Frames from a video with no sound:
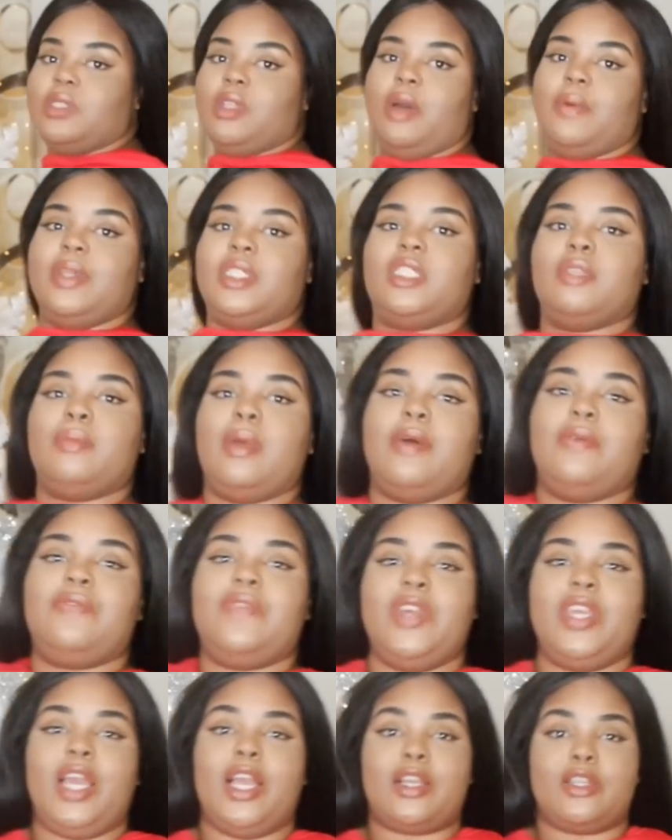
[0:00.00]
was all the way to my
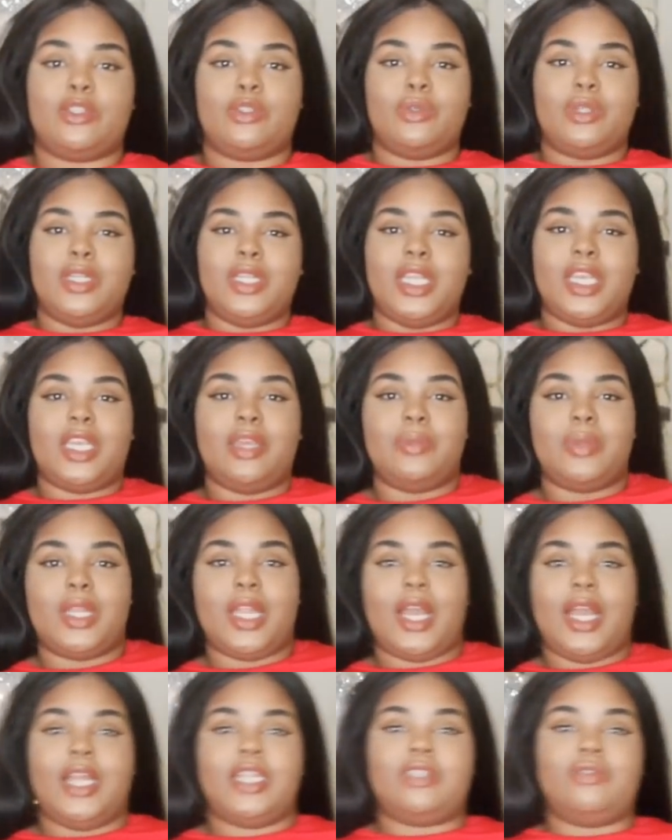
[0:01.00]
feet, I could do the Nicki
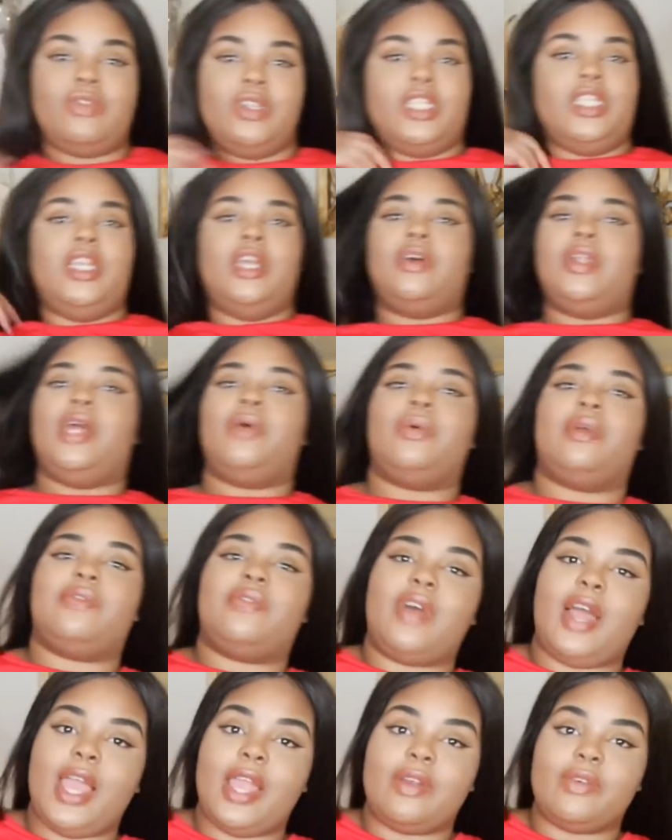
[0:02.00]
Minaj video that went
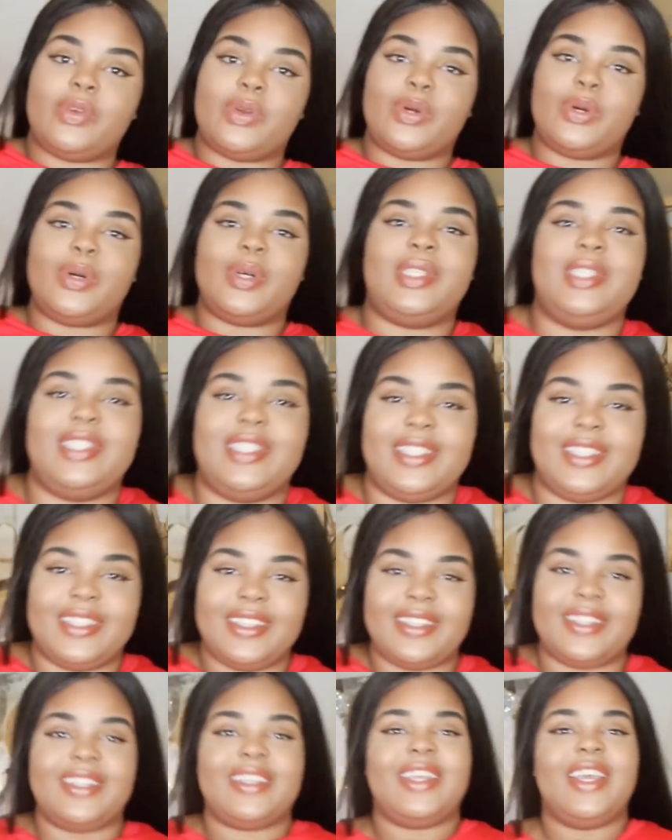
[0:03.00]
viral.
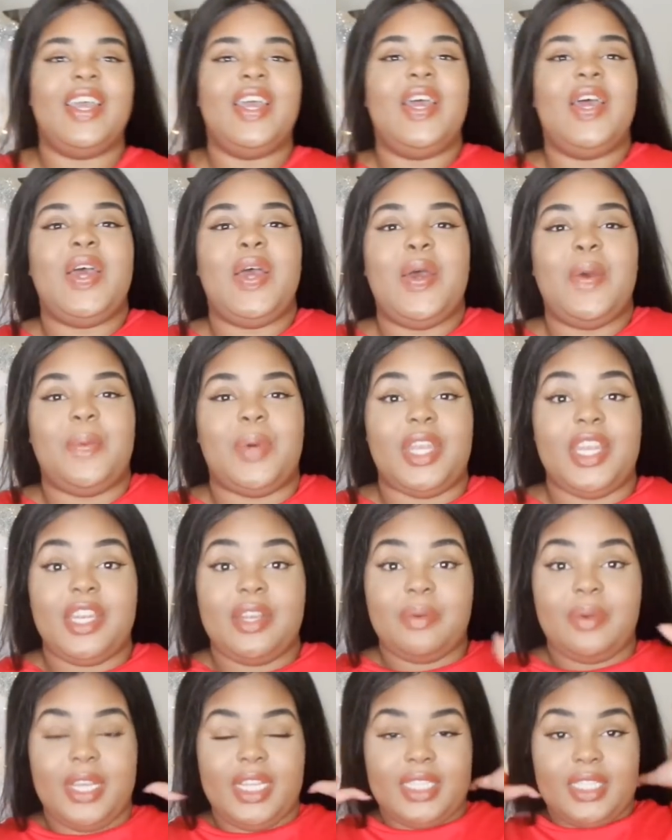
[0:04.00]
But
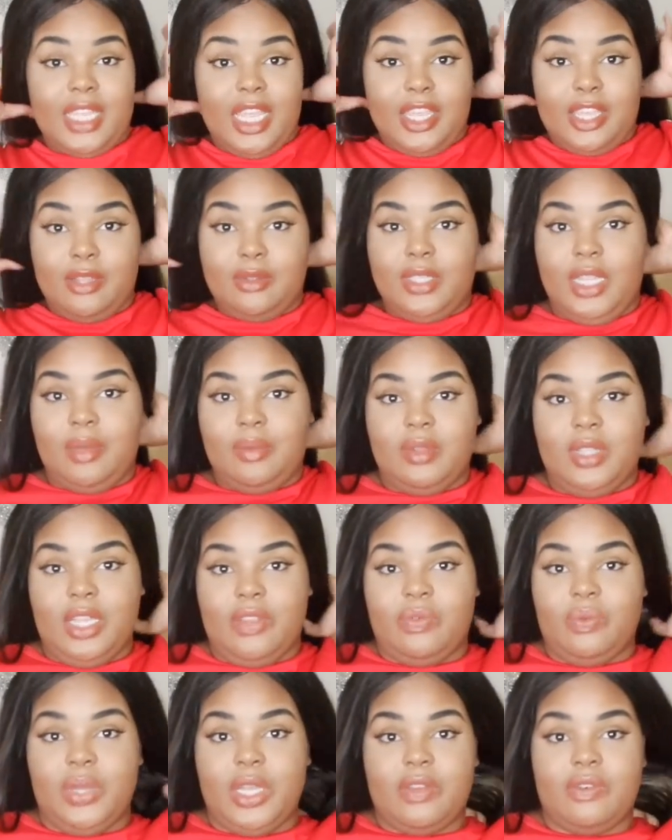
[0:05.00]
anyways, thank you, Double
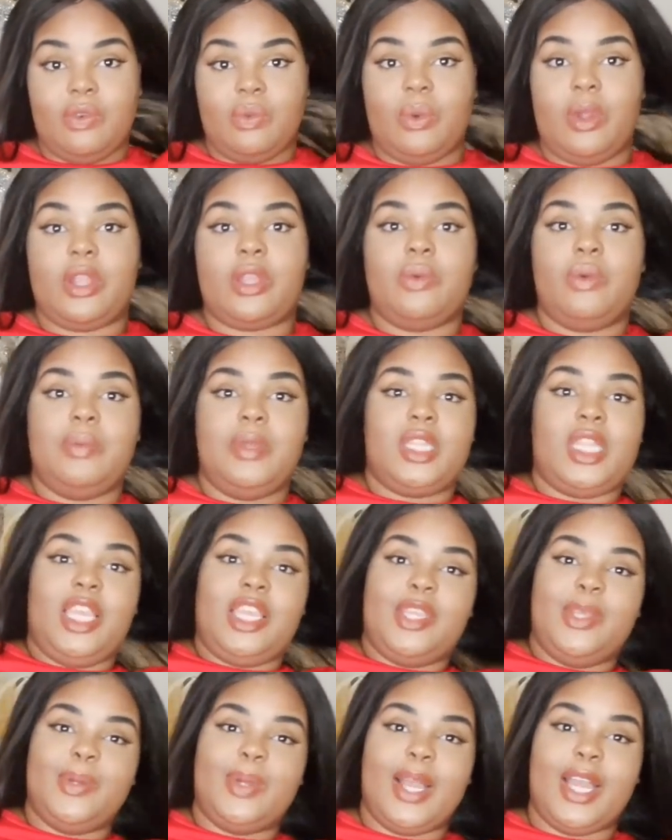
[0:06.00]
Leaf Wig, for working with me.
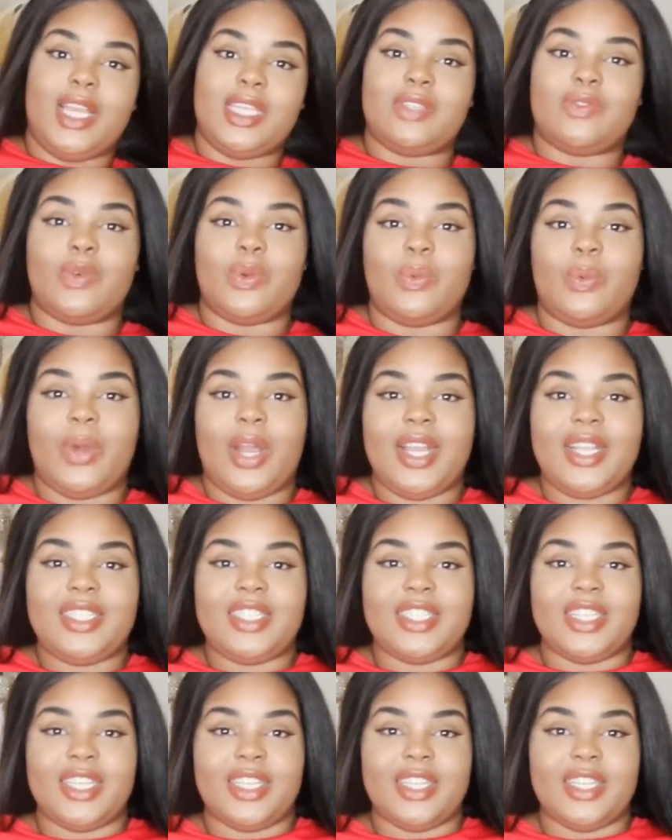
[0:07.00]
Thank you guys for watching.